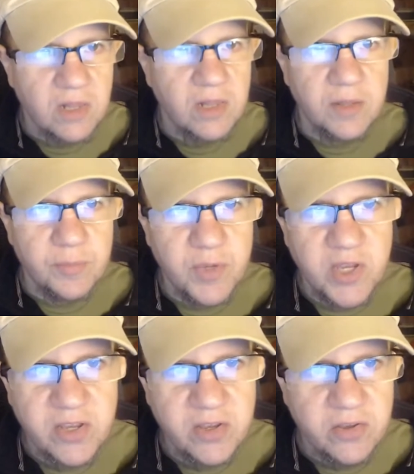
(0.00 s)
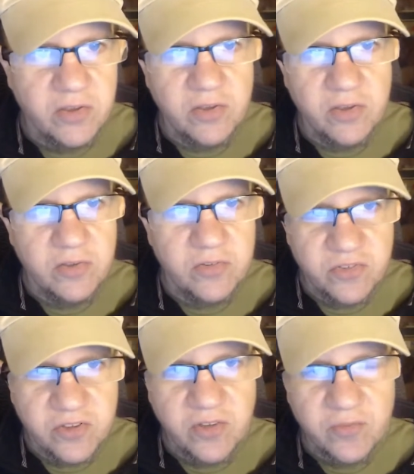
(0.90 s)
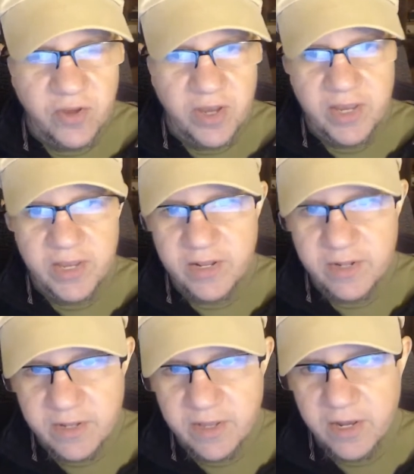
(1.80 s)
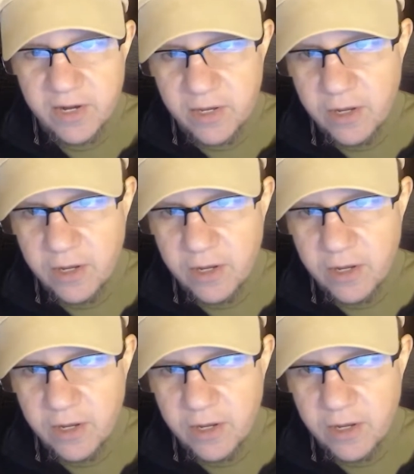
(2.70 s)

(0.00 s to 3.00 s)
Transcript: Let me see if I can get